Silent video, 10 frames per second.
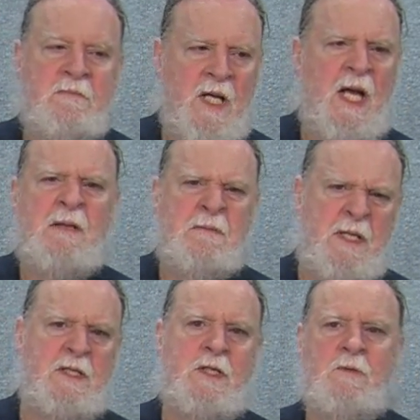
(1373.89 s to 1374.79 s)
Yeah, the
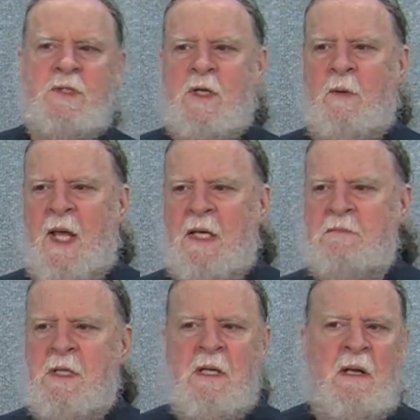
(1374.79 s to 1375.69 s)
thing to do is go ahead,
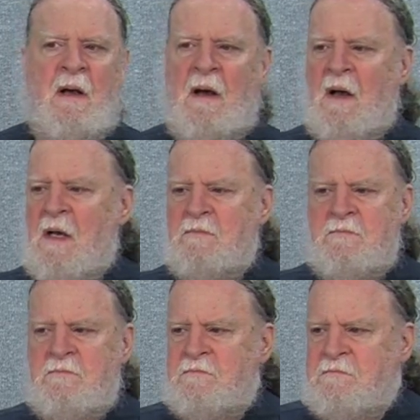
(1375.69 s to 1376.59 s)

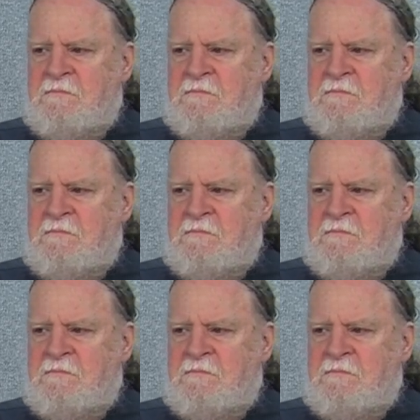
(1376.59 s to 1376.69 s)
um,